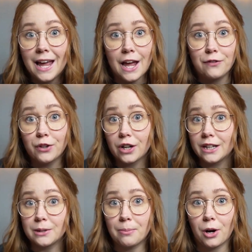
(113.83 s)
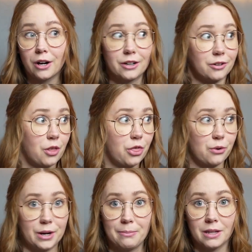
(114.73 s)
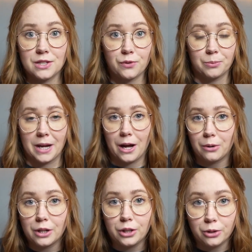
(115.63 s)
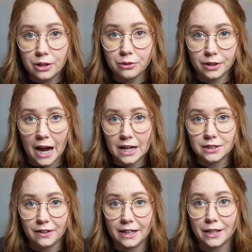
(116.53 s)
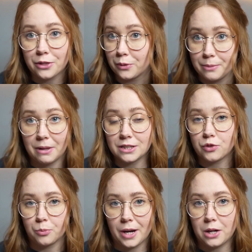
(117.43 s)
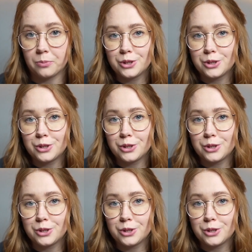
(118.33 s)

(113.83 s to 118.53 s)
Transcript: If you're in the park 3 months from now, you can reactivate it 3 months from now.